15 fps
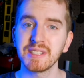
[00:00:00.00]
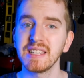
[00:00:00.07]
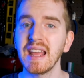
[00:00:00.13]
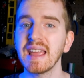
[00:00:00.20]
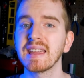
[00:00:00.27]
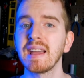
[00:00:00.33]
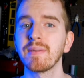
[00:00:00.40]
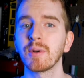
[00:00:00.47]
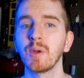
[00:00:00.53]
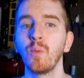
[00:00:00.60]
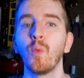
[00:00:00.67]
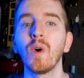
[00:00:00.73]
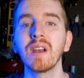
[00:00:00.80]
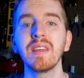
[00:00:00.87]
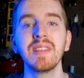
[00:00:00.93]
today covering
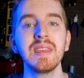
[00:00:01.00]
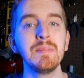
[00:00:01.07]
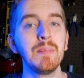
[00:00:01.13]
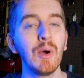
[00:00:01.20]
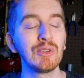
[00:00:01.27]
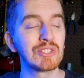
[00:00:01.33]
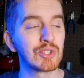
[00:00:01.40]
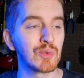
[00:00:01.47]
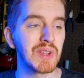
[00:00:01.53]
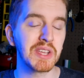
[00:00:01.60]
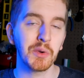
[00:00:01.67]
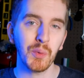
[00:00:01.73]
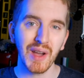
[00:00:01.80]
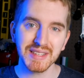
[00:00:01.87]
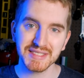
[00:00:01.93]
one of the most
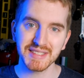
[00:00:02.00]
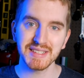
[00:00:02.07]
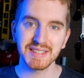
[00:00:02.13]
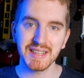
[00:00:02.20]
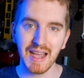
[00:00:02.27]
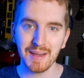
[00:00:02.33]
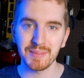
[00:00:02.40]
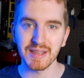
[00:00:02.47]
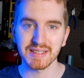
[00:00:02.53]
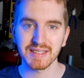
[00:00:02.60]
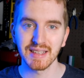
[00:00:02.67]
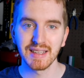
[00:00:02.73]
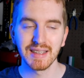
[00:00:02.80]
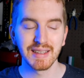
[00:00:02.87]
requested topics